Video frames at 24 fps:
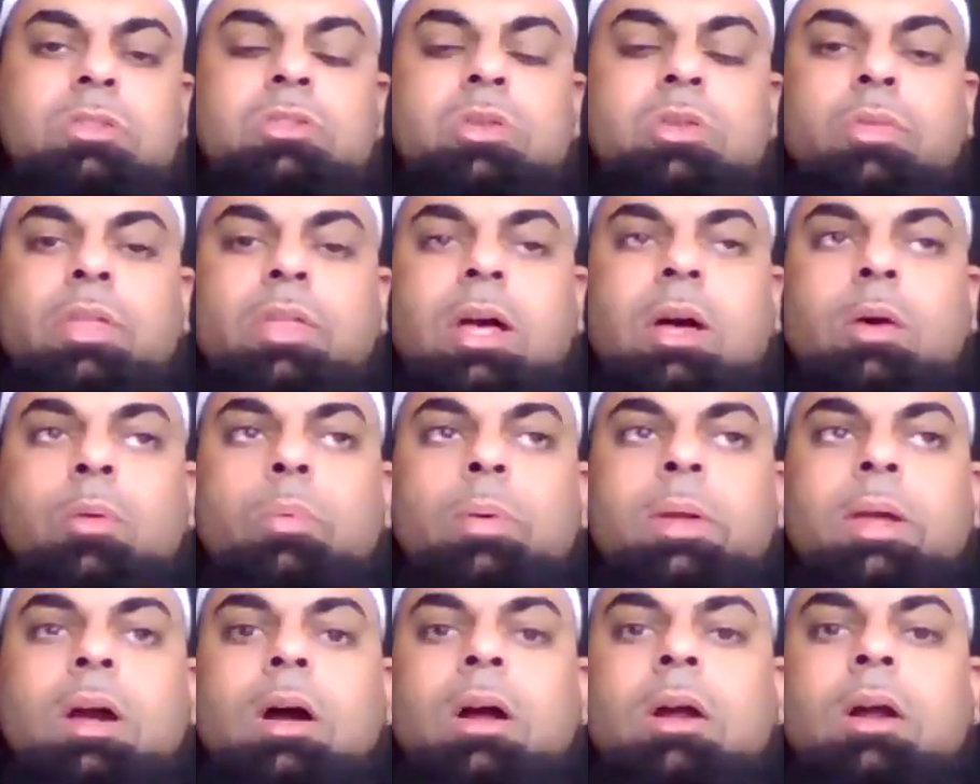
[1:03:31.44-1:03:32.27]
so that
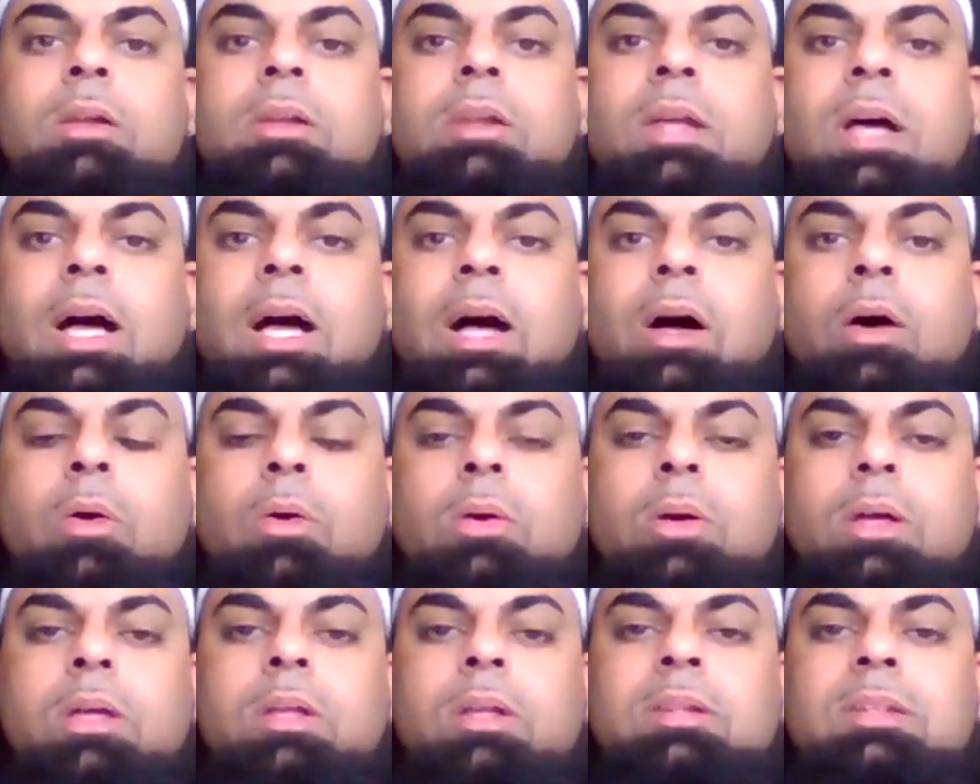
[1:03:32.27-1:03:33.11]
we are
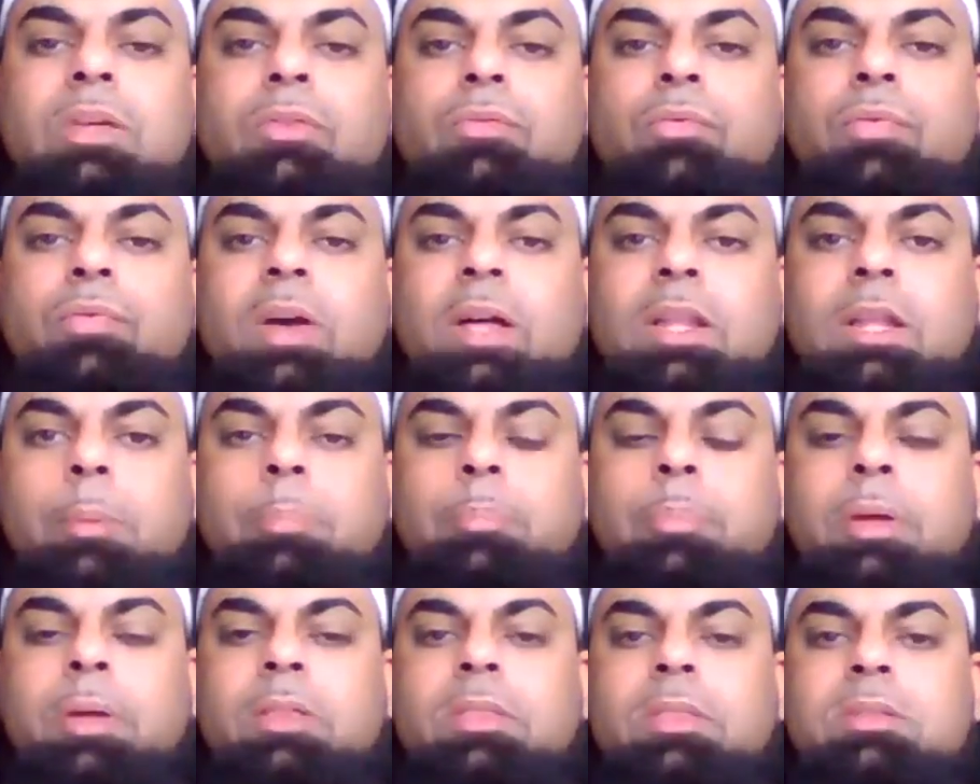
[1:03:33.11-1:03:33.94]
now
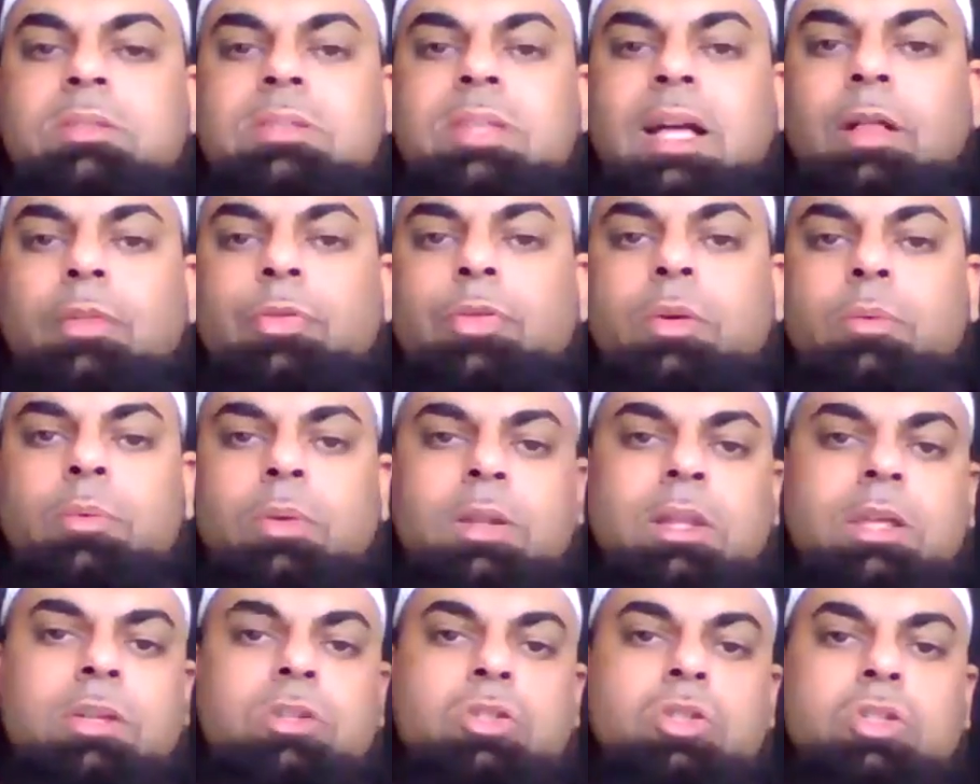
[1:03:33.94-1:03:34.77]
developing this healthy
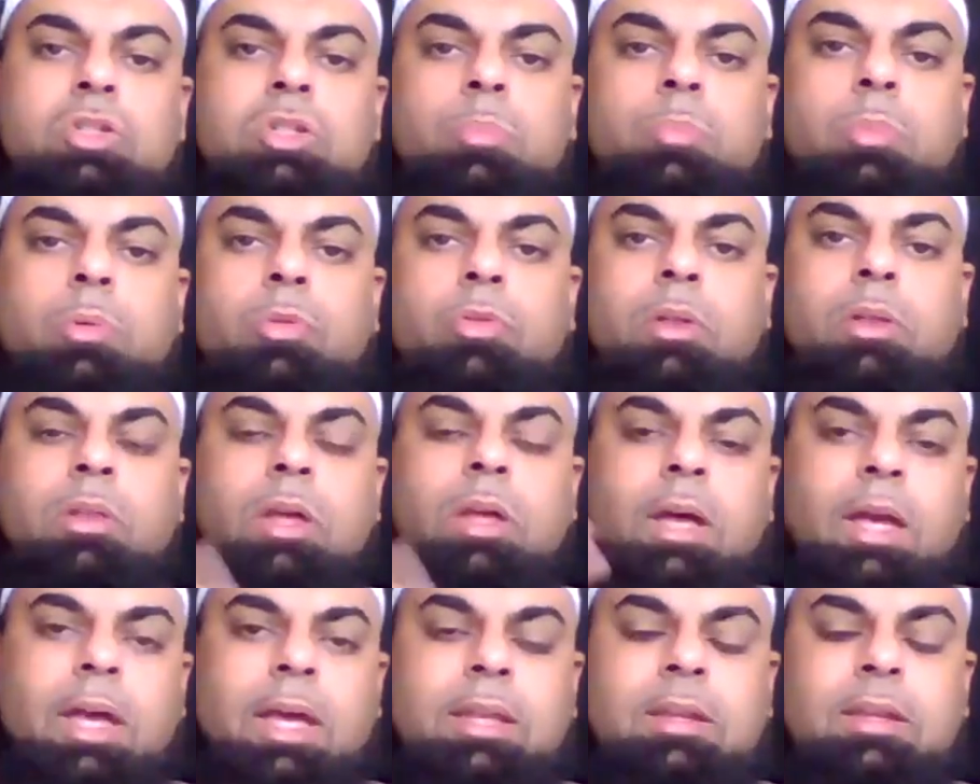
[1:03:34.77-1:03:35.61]
relationship with
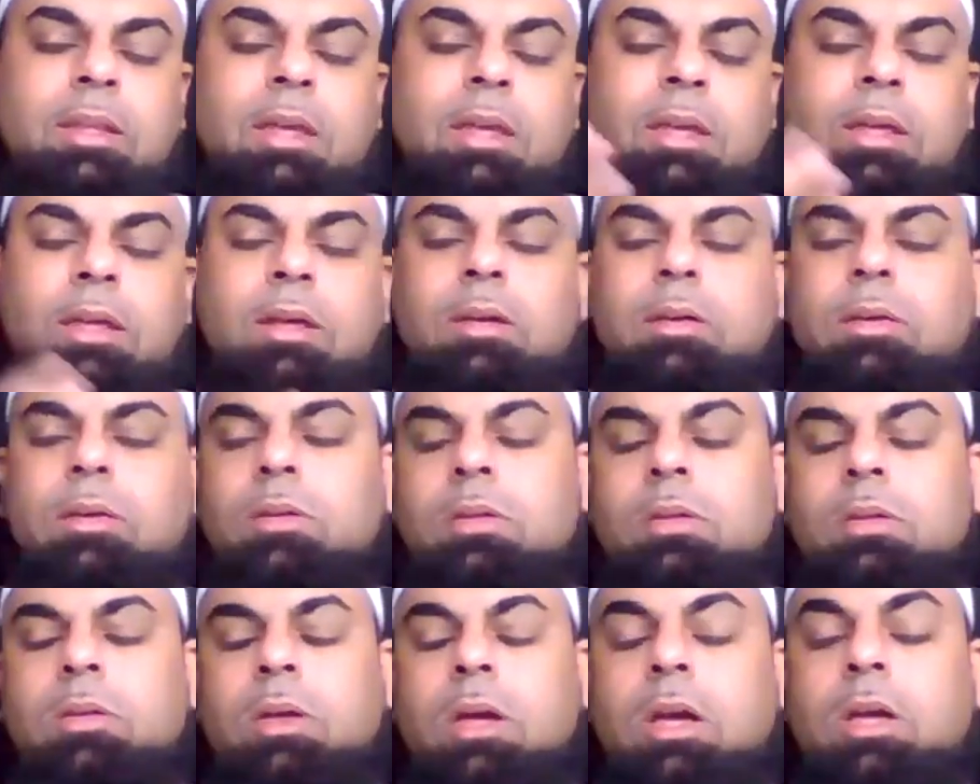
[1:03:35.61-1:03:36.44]
Allah and uh,
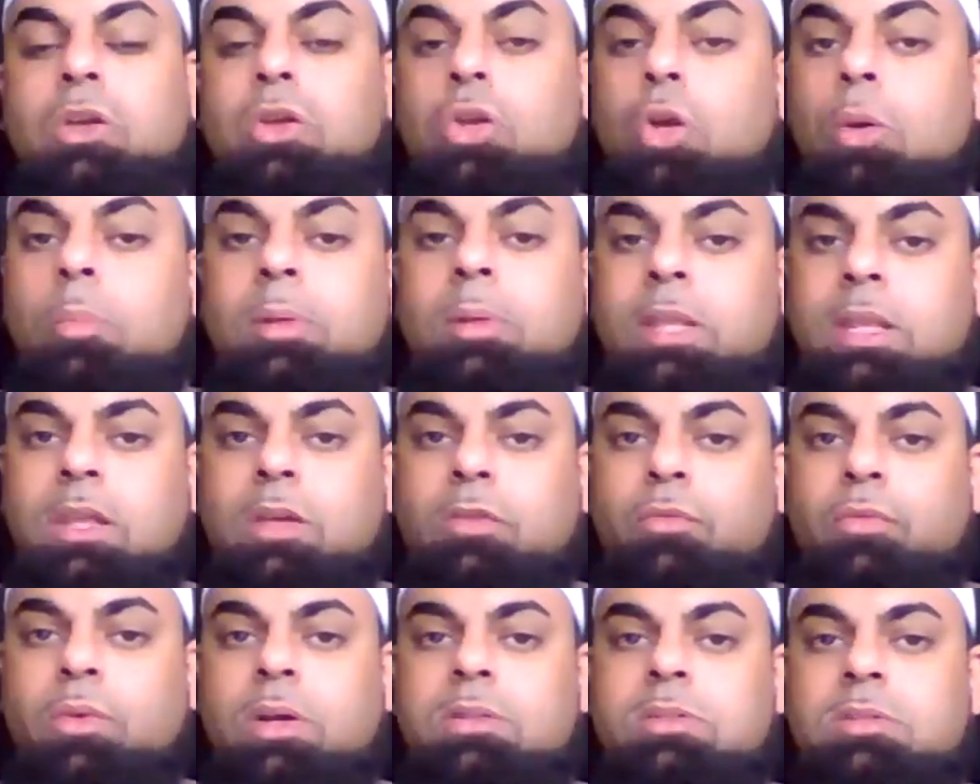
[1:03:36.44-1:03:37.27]

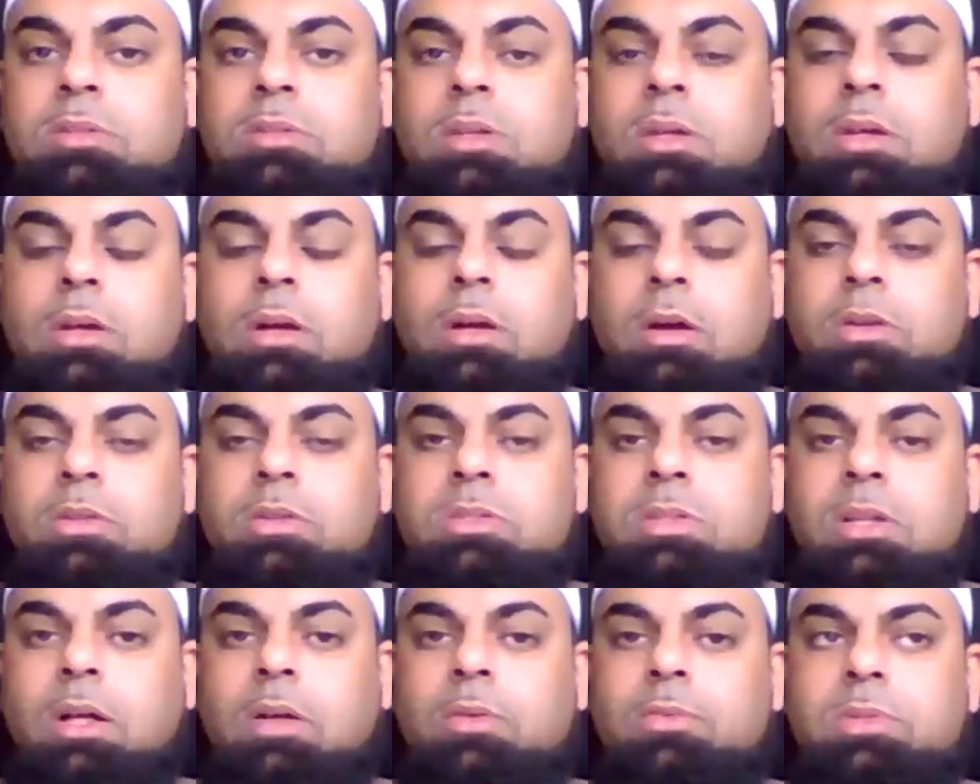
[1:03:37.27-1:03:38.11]
accumulating for us
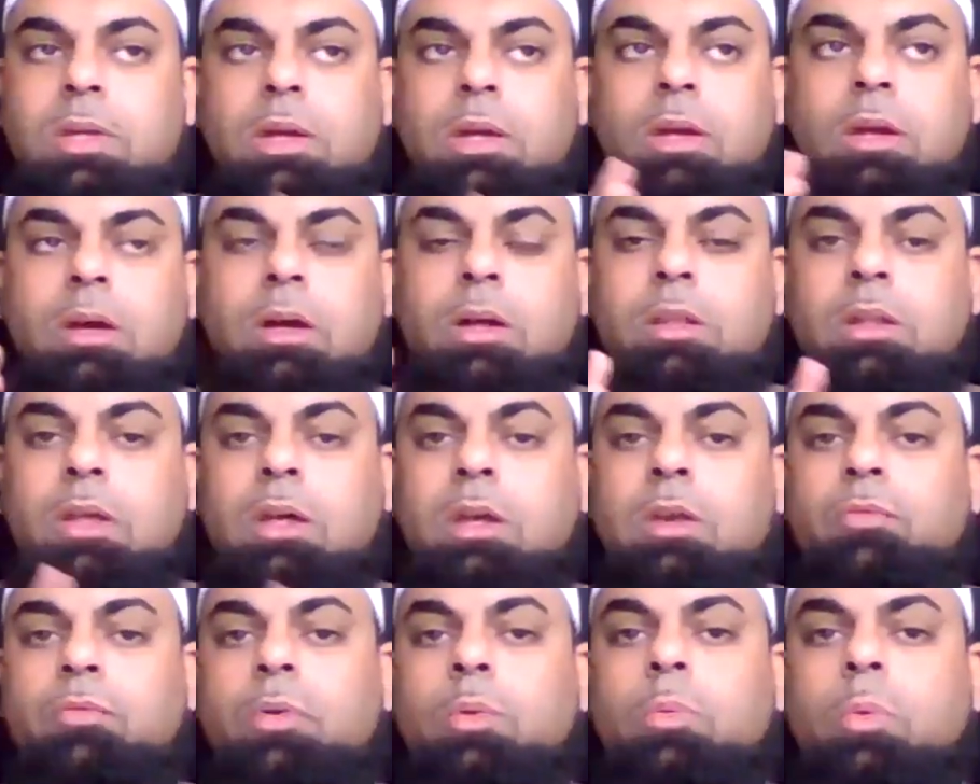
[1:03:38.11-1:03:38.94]
ourselves a
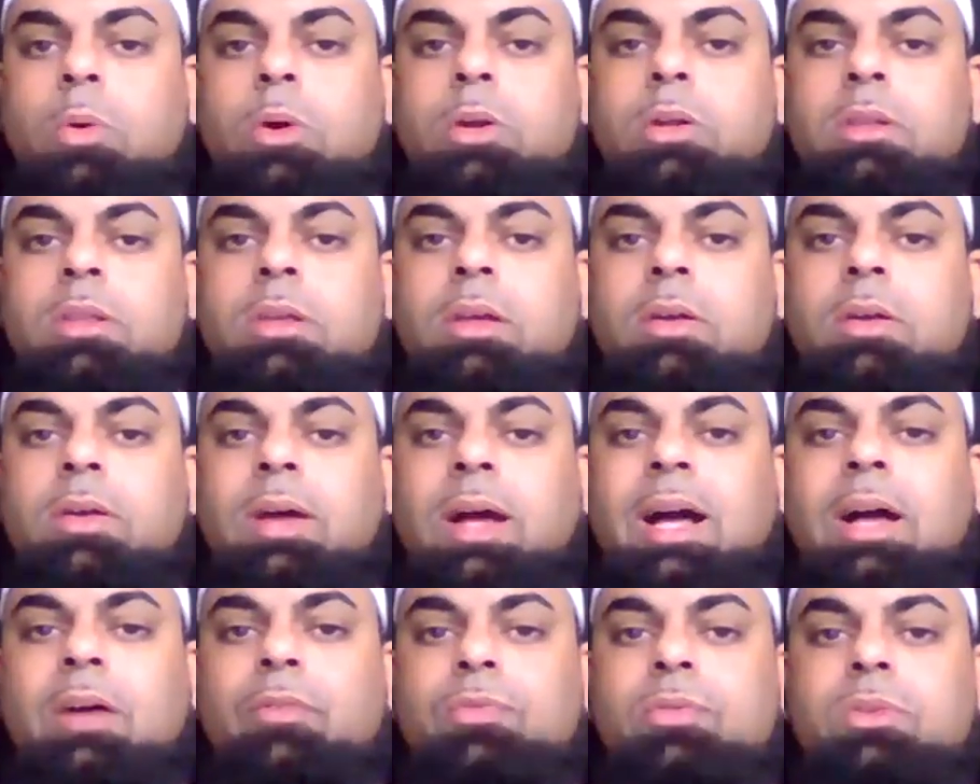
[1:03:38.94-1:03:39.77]
lot of reward in the
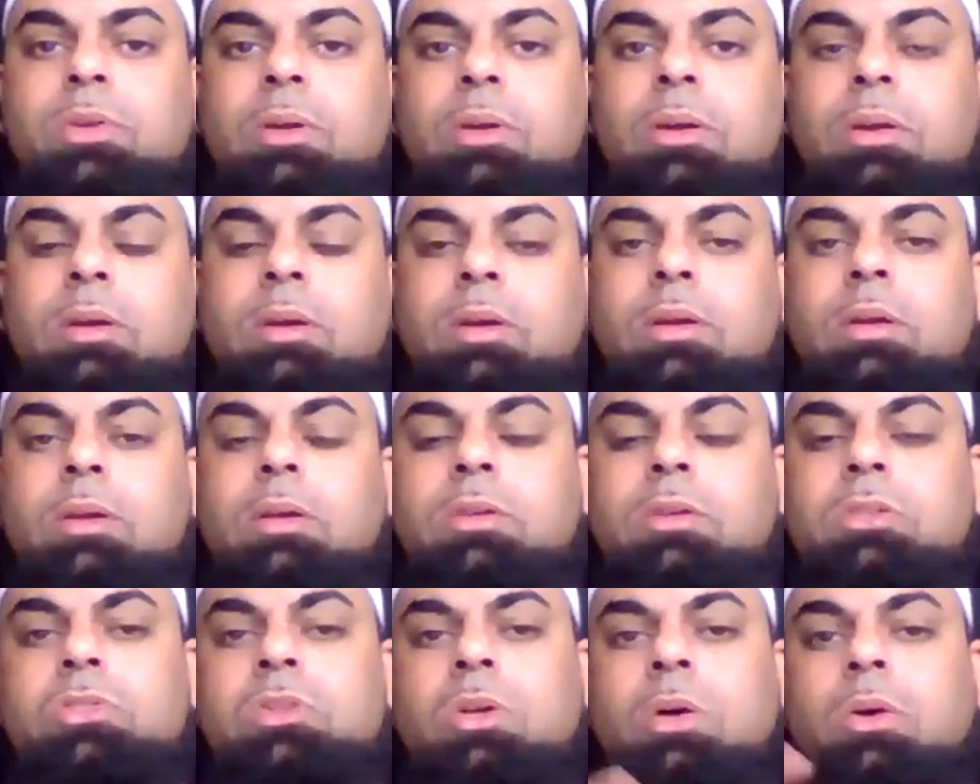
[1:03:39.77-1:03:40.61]
hereafter.
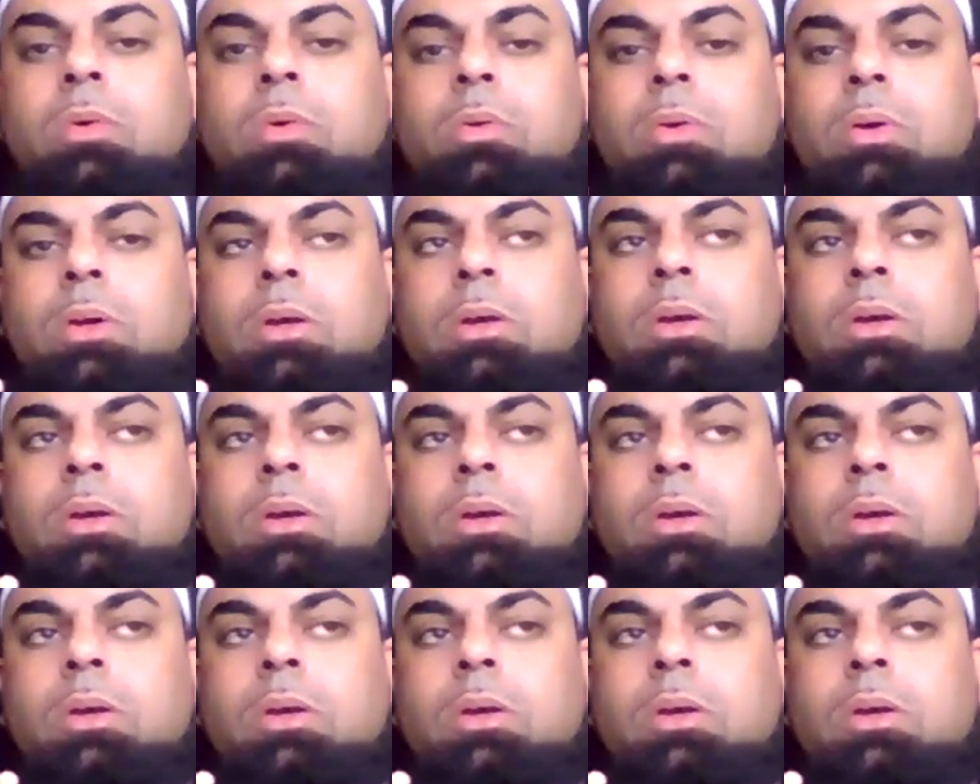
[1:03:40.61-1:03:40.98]
So